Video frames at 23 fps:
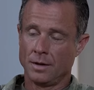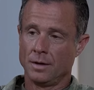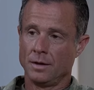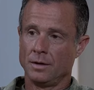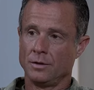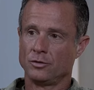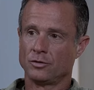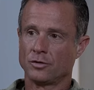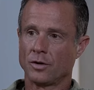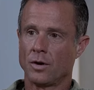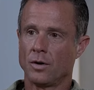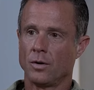
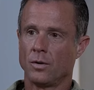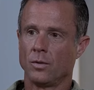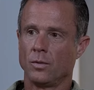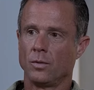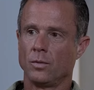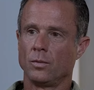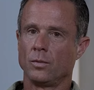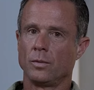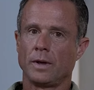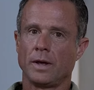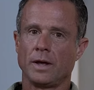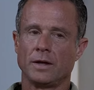
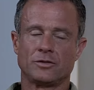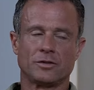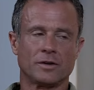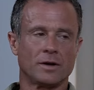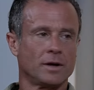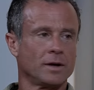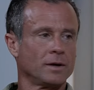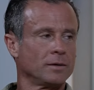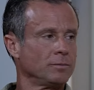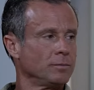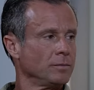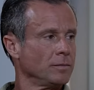So it's
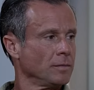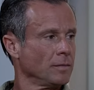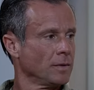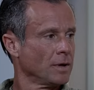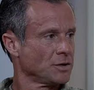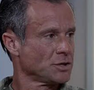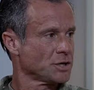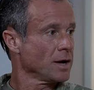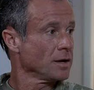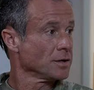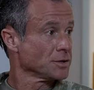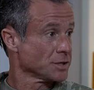a
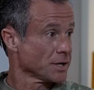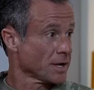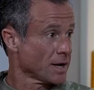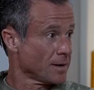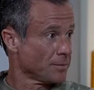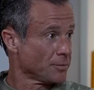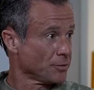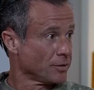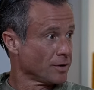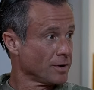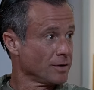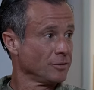challenging
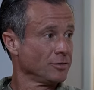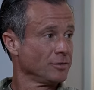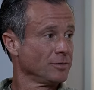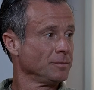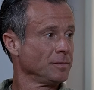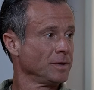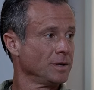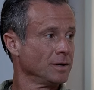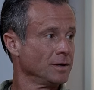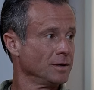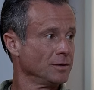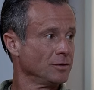operation
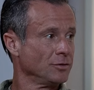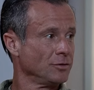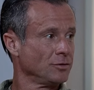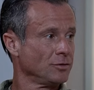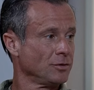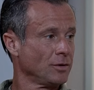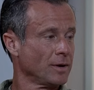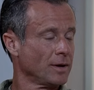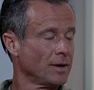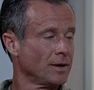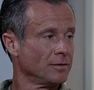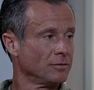because
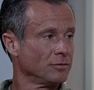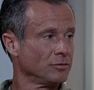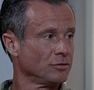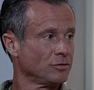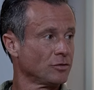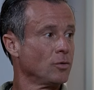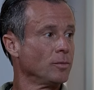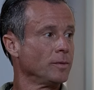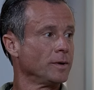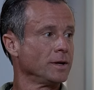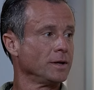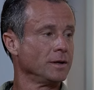you have
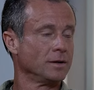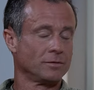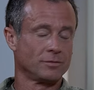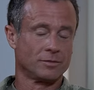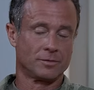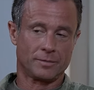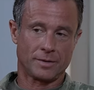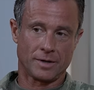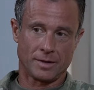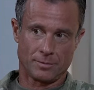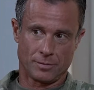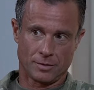so many
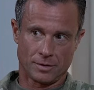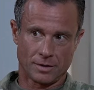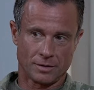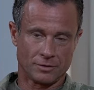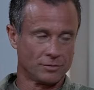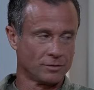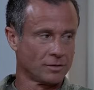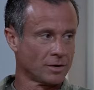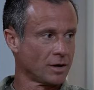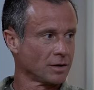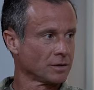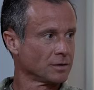different people, as you
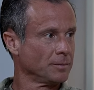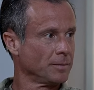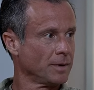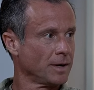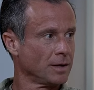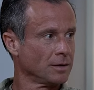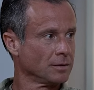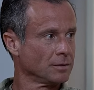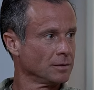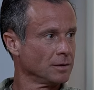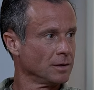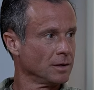talked
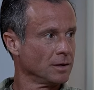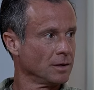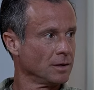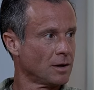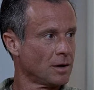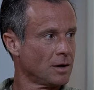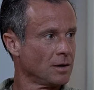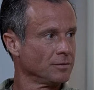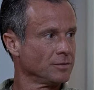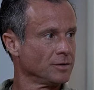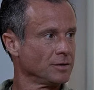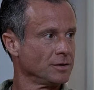about,
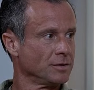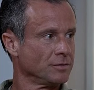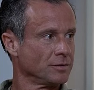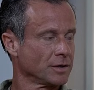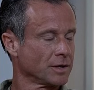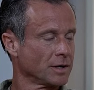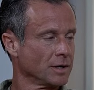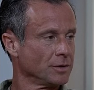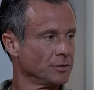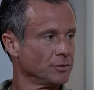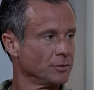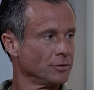all the different
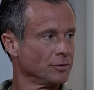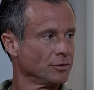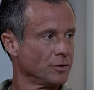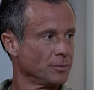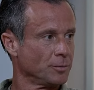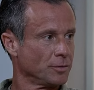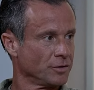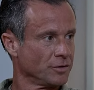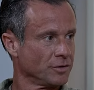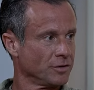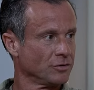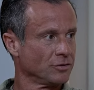countries that are
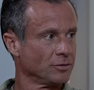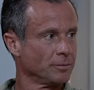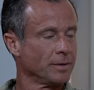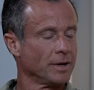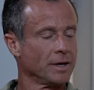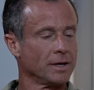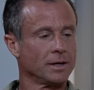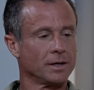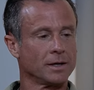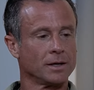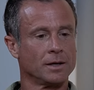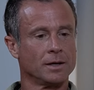
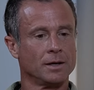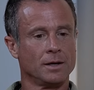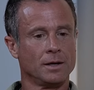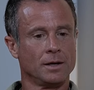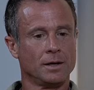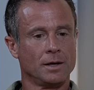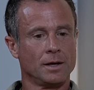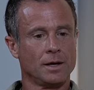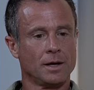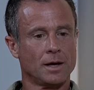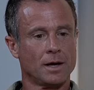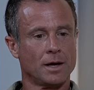participating.
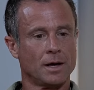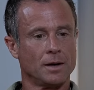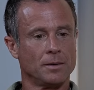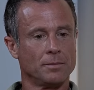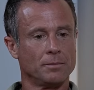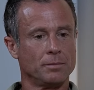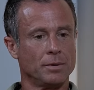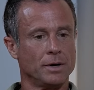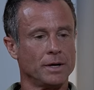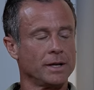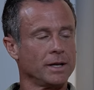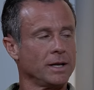
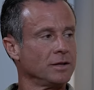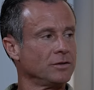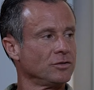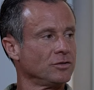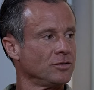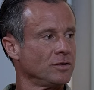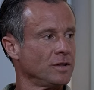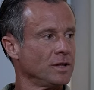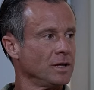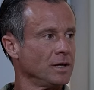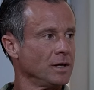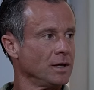But
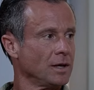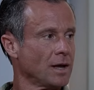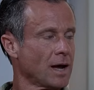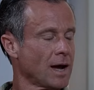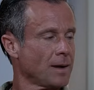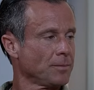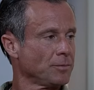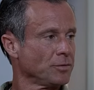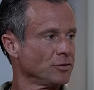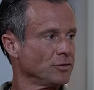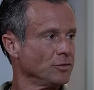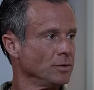it's the
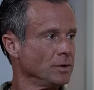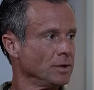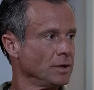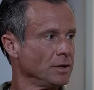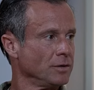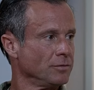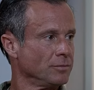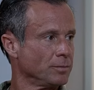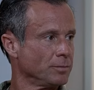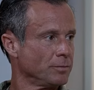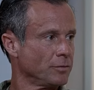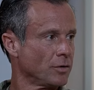opportunity
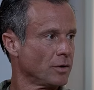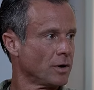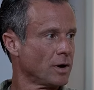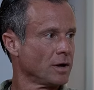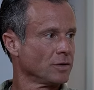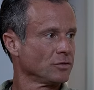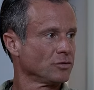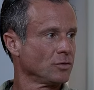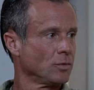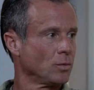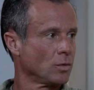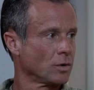for
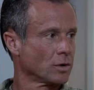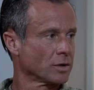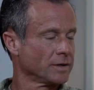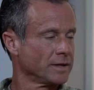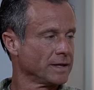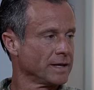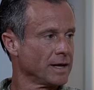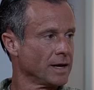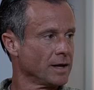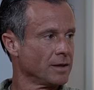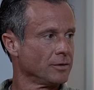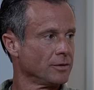us to work
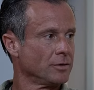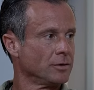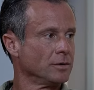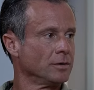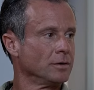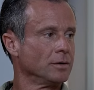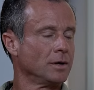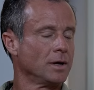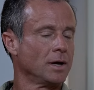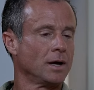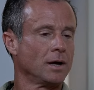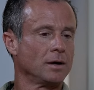together
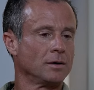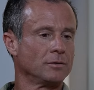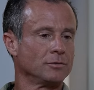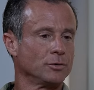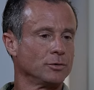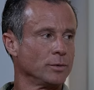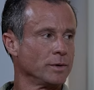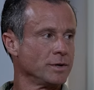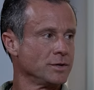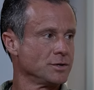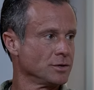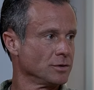for
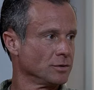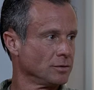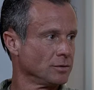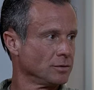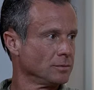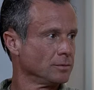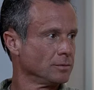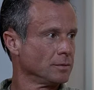regional